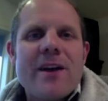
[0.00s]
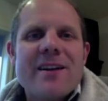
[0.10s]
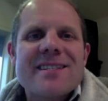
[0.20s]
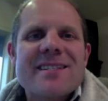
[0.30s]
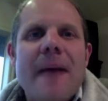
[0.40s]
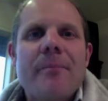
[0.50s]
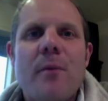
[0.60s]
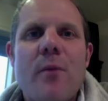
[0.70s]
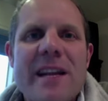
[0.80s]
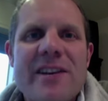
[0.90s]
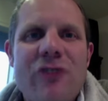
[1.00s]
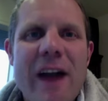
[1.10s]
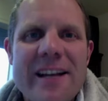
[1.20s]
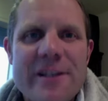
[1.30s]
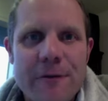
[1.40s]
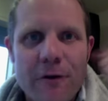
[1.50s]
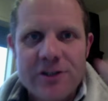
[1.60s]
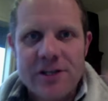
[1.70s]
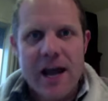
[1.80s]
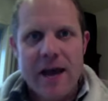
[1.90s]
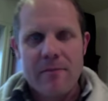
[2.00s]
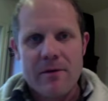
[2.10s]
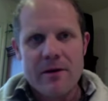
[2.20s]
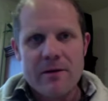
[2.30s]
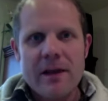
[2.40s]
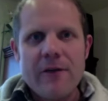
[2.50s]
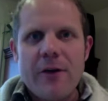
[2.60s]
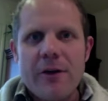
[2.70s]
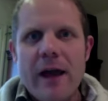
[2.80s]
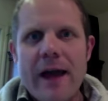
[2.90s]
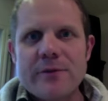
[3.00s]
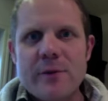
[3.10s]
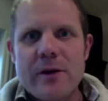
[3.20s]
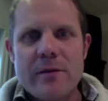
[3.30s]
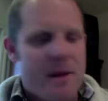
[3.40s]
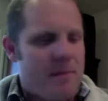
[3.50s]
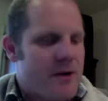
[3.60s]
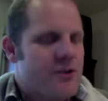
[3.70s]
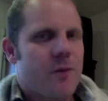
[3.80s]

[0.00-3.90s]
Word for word: we could have stopped him when he tried his first time. Think of all the lives we could have made better.